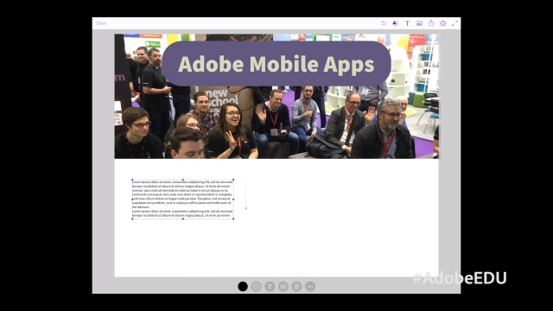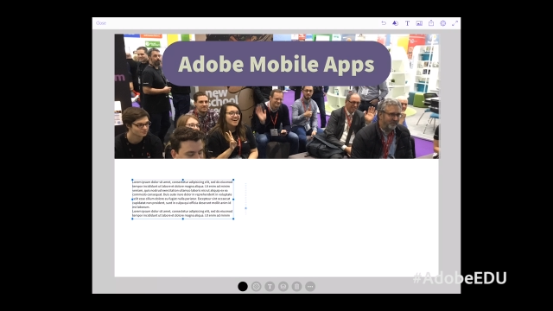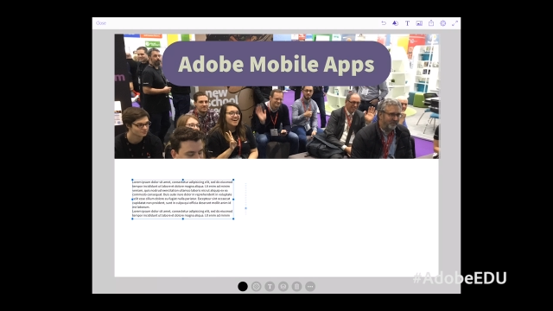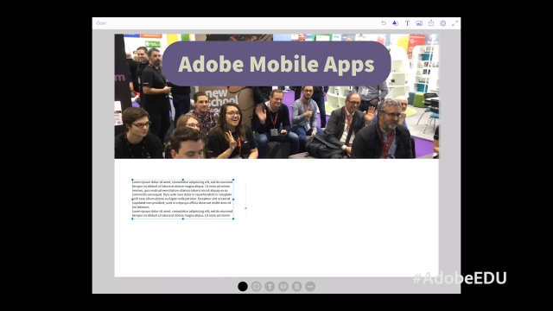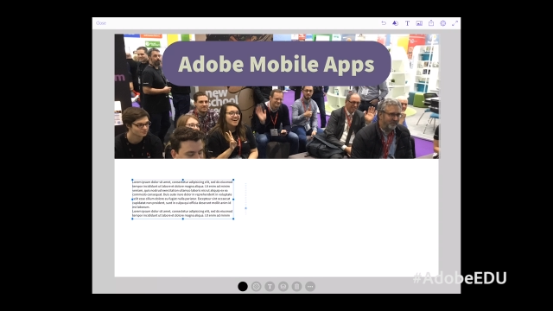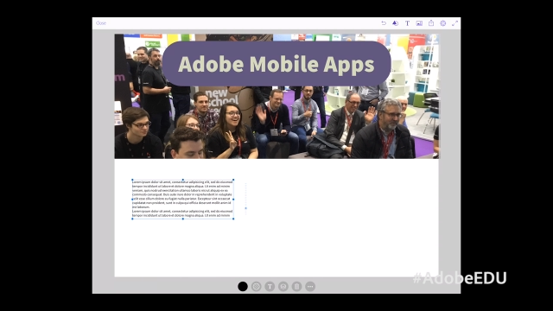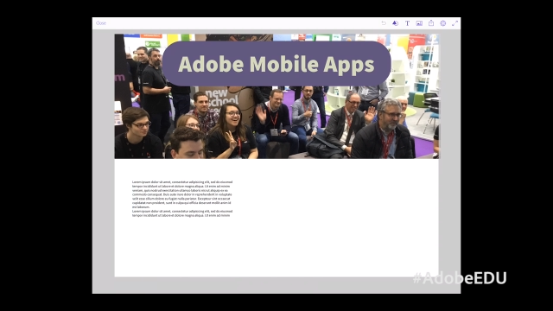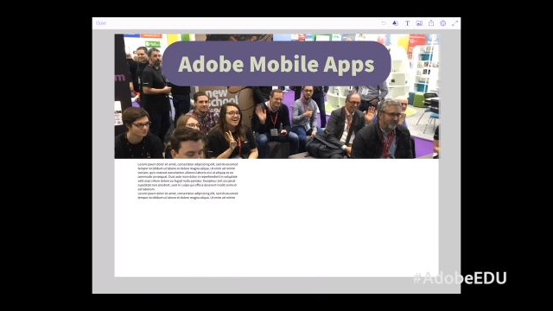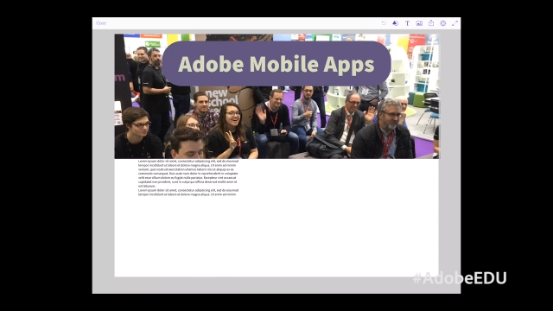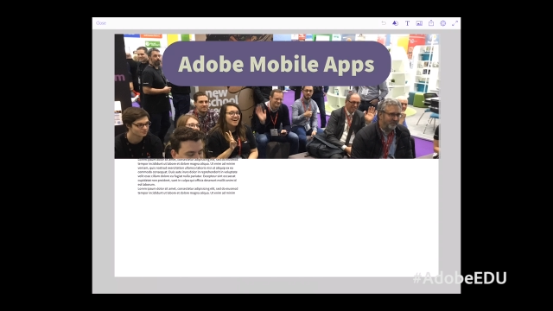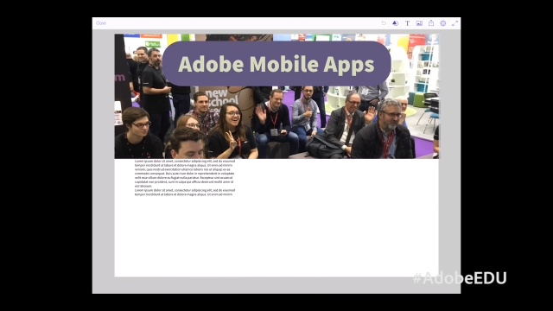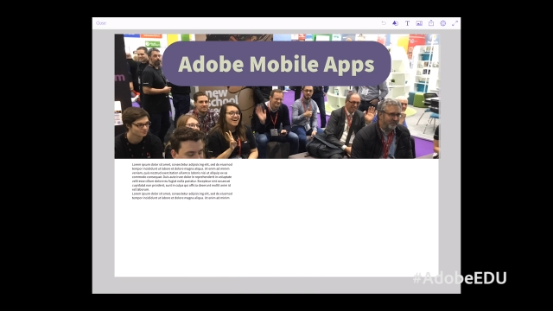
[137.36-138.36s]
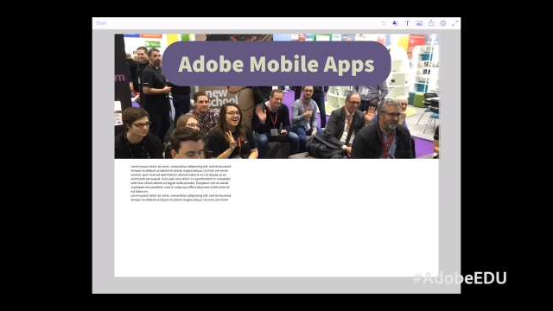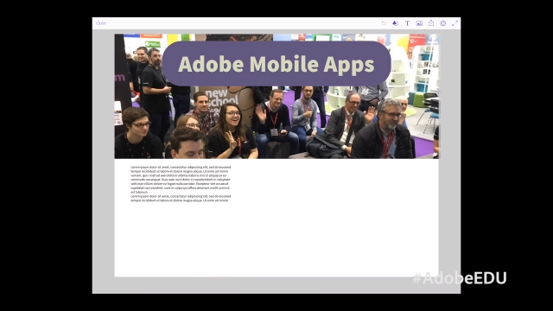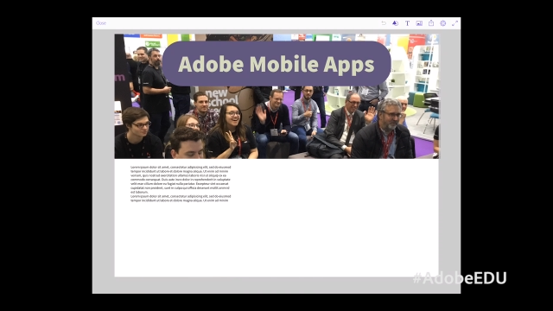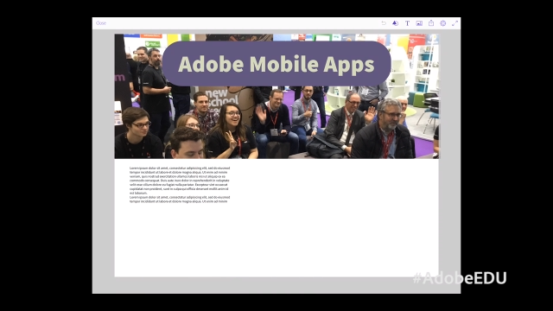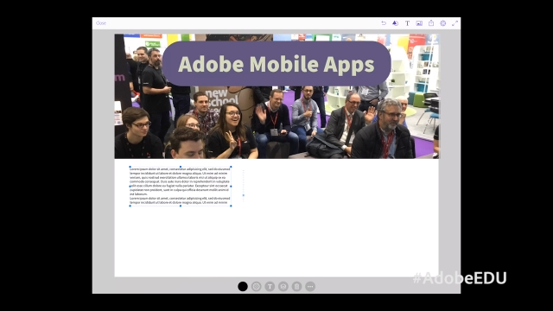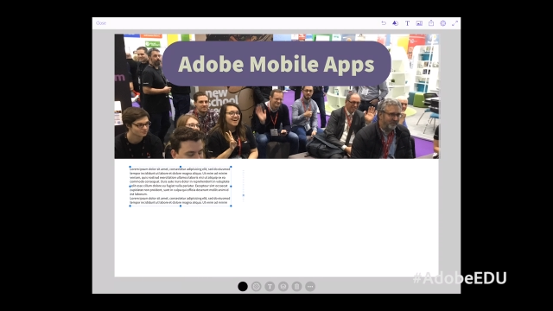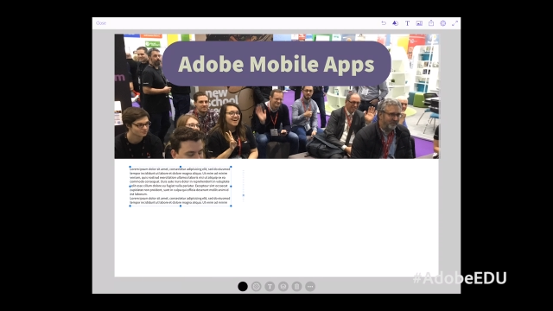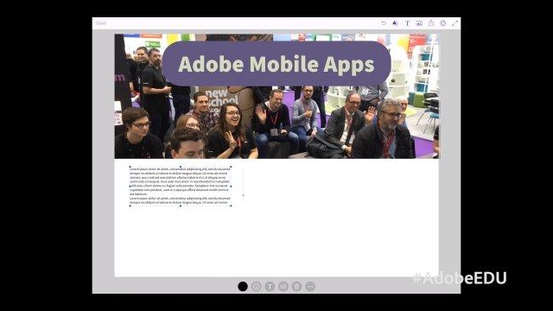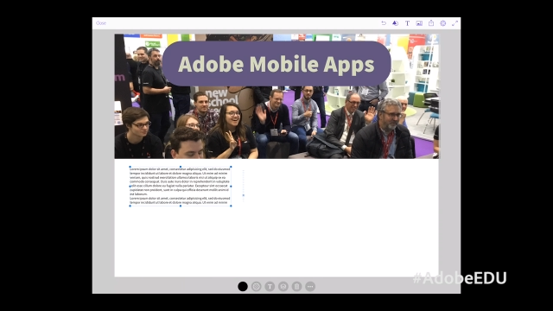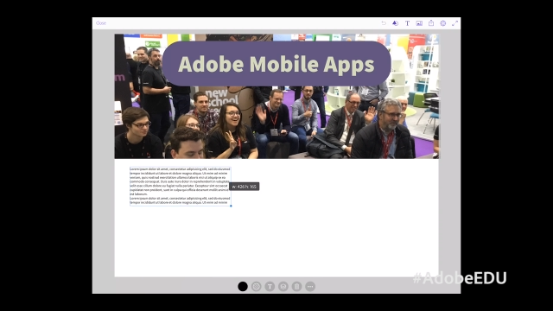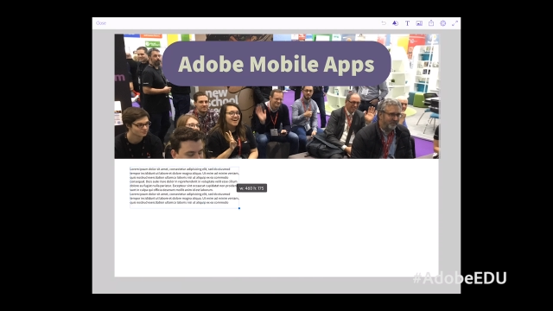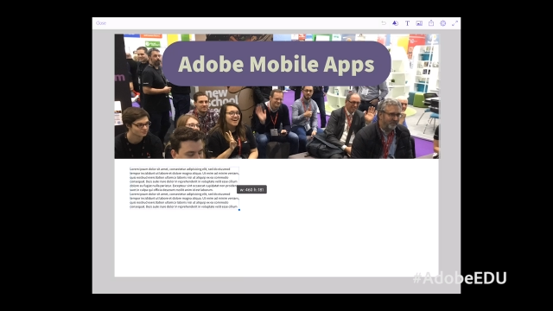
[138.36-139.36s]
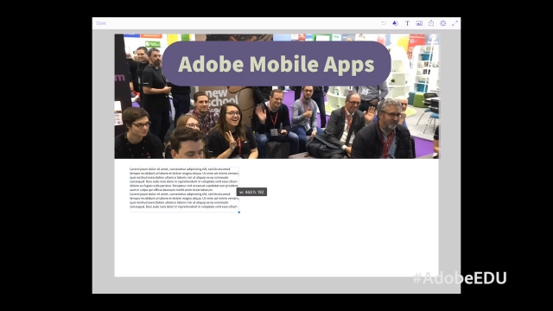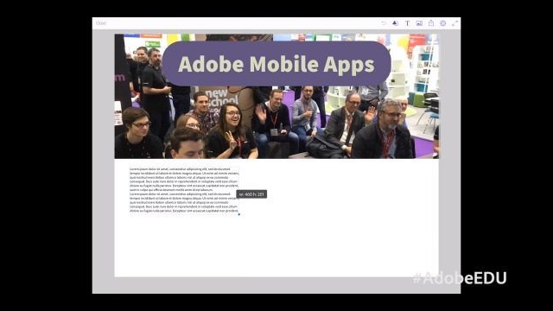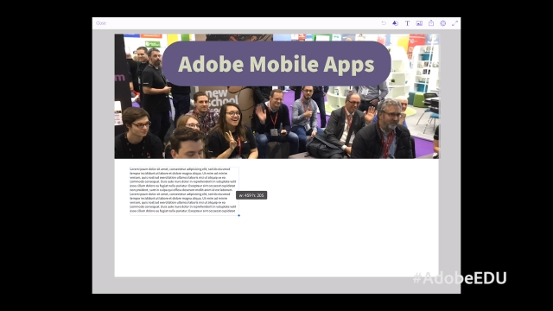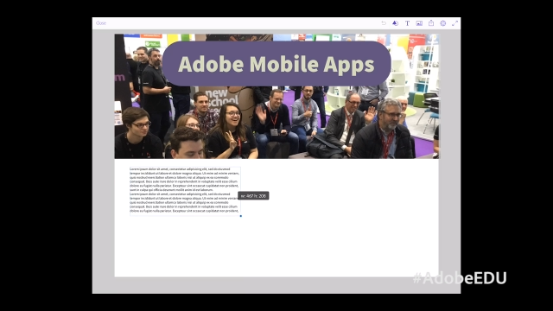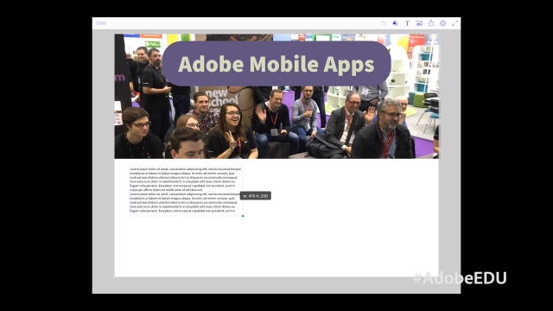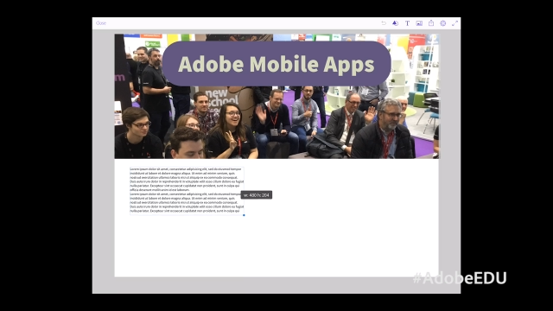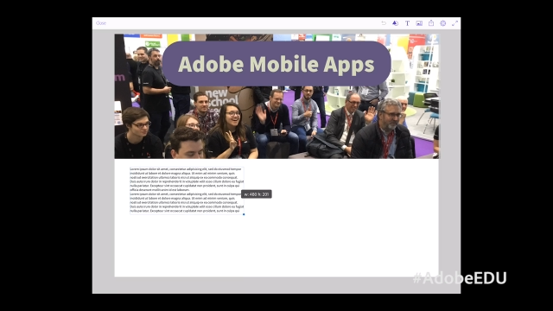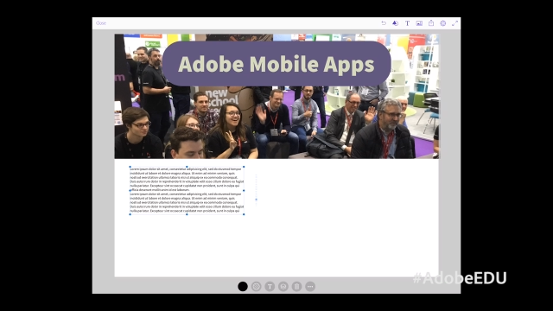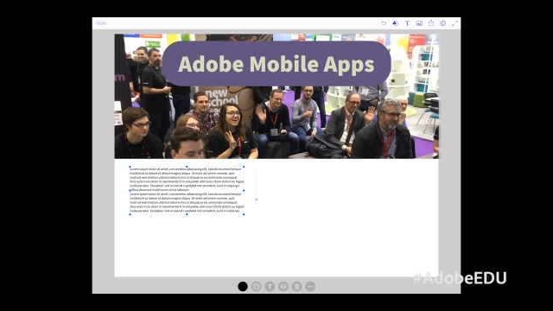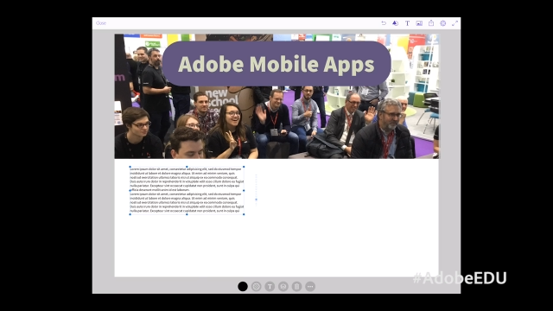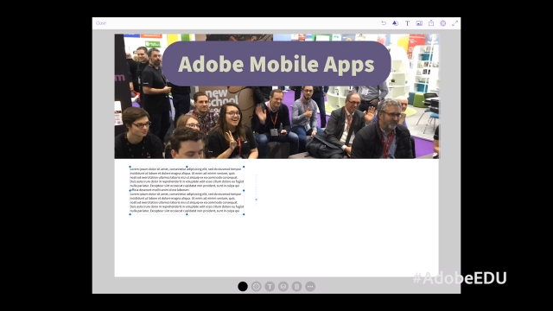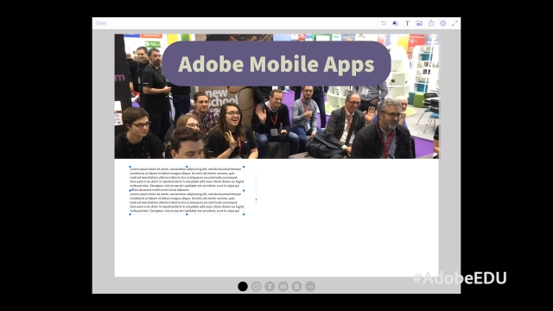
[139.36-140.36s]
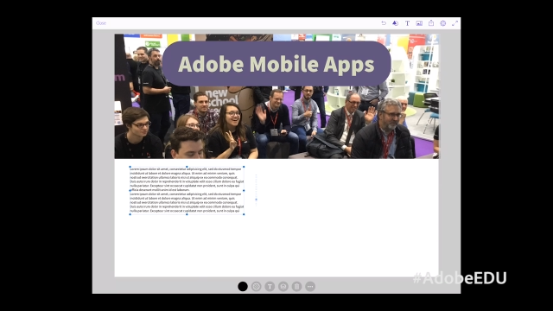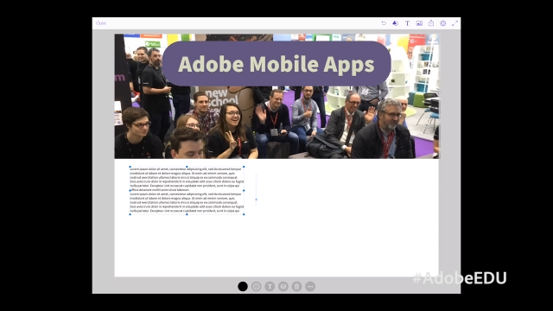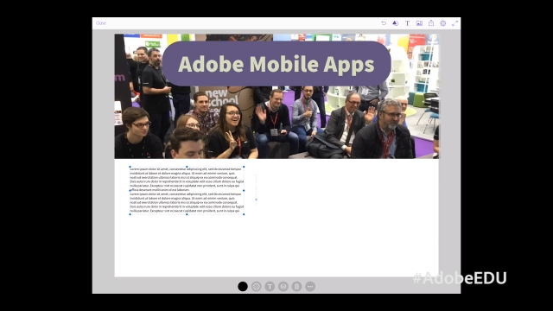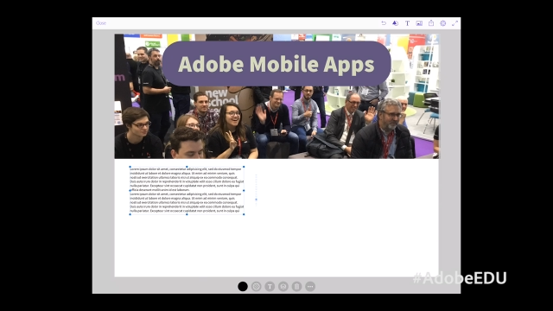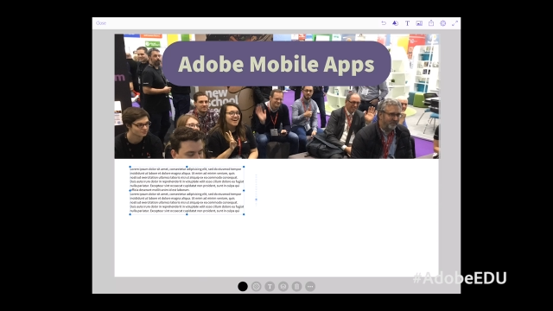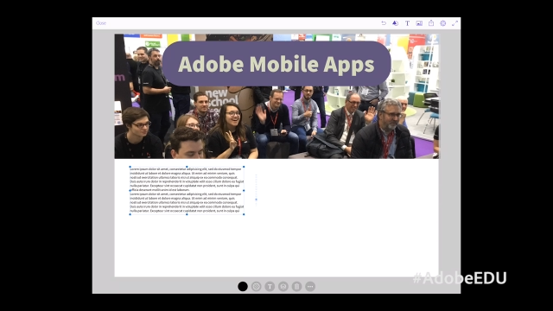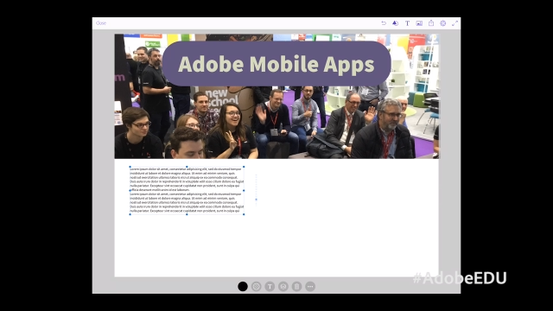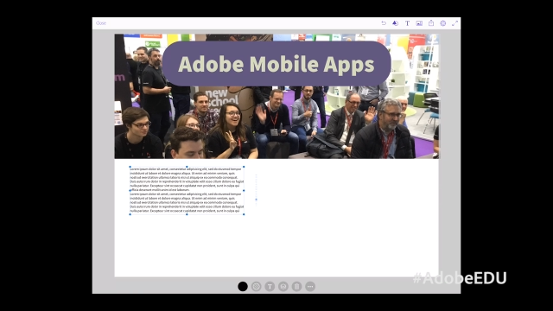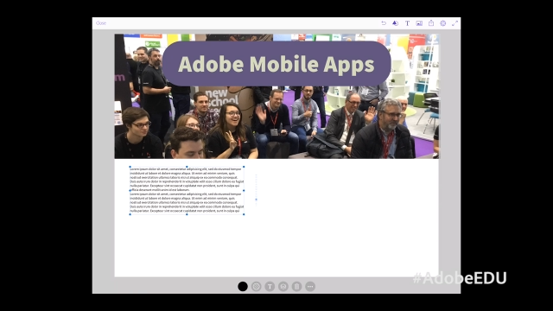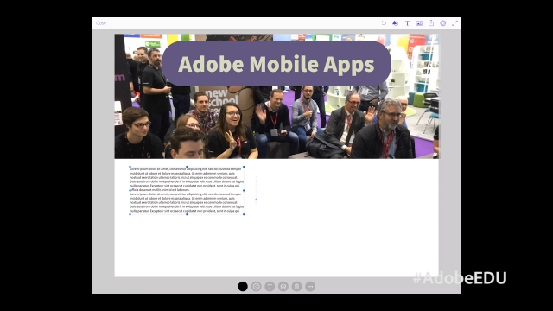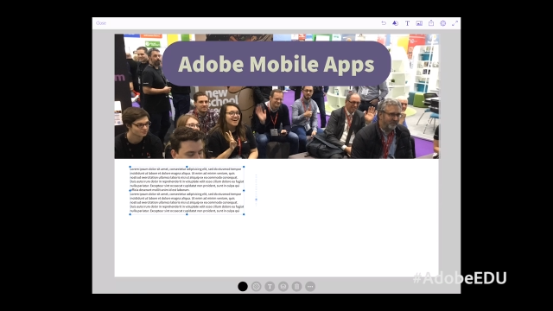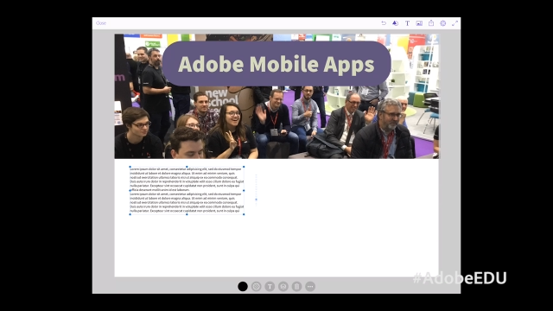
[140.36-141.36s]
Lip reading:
(no speaker visible)